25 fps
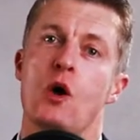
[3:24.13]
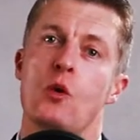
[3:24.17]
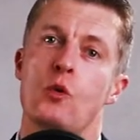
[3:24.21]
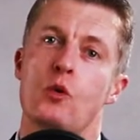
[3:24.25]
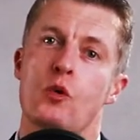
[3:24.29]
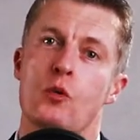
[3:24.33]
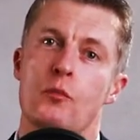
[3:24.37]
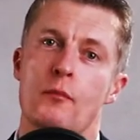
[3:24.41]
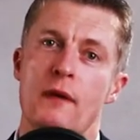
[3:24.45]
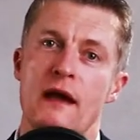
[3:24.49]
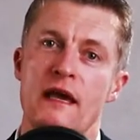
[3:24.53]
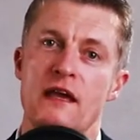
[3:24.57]

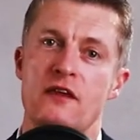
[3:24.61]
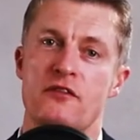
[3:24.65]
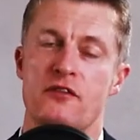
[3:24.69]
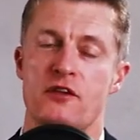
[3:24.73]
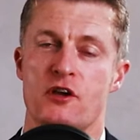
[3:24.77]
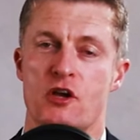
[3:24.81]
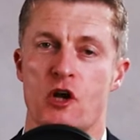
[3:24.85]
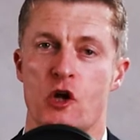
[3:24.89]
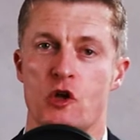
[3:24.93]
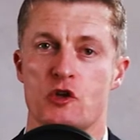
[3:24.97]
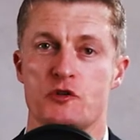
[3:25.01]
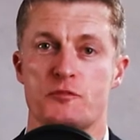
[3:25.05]
will make the
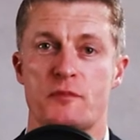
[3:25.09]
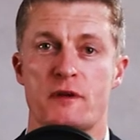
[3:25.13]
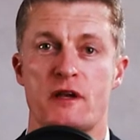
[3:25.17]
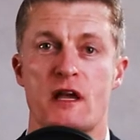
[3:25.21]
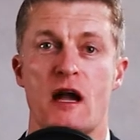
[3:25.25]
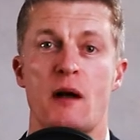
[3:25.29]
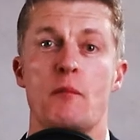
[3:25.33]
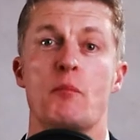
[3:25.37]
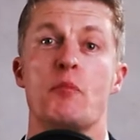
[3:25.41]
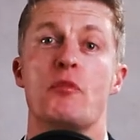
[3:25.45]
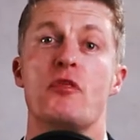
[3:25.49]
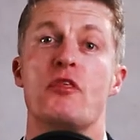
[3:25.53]
goals
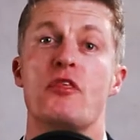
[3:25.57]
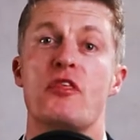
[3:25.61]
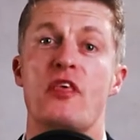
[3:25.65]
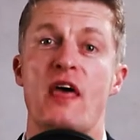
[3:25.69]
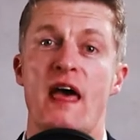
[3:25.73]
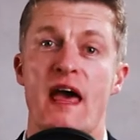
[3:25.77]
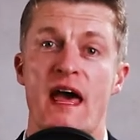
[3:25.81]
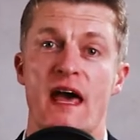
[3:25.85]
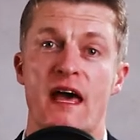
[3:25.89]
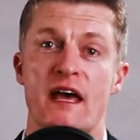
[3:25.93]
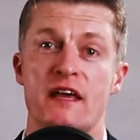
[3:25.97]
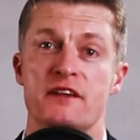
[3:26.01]
become
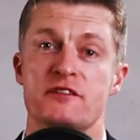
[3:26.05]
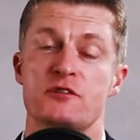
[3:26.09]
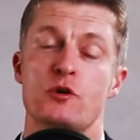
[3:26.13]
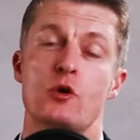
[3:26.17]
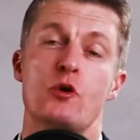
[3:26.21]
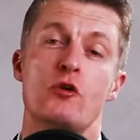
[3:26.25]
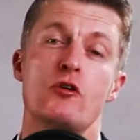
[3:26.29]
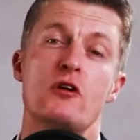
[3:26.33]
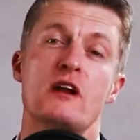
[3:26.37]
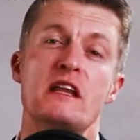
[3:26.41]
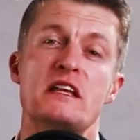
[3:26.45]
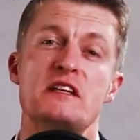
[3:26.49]
theirs
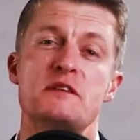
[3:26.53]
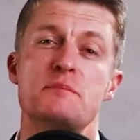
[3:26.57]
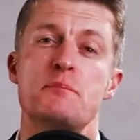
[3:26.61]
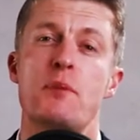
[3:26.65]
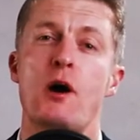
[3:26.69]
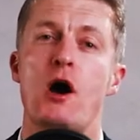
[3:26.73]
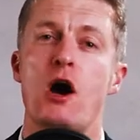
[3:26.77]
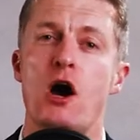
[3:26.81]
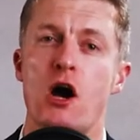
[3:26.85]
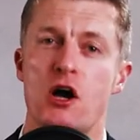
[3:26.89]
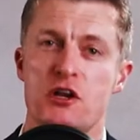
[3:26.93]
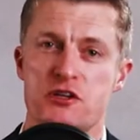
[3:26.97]
or at least
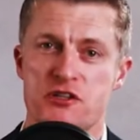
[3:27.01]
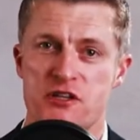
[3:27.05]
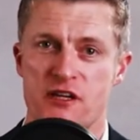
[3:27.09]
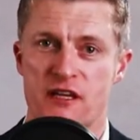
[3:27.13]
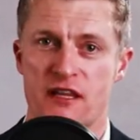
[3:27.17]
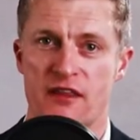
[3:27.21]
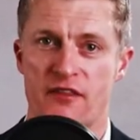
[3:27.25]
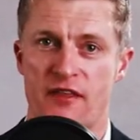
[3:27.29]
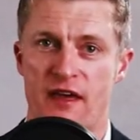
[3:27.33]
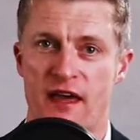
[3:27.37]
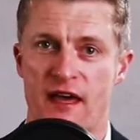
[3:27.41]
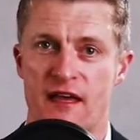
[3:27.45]

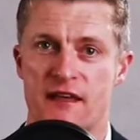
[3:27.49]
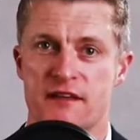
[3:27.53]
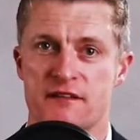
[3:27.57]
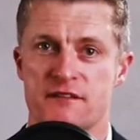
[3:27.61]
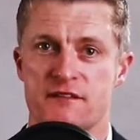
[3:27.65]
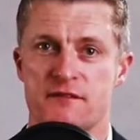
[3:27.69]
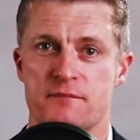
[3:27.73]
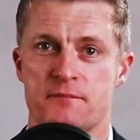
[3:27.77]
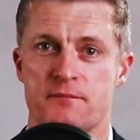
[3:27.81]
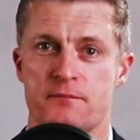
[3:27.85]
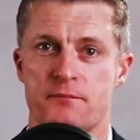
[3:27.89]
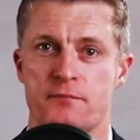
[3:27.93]
partially
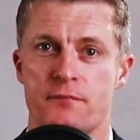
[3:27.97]
theirs.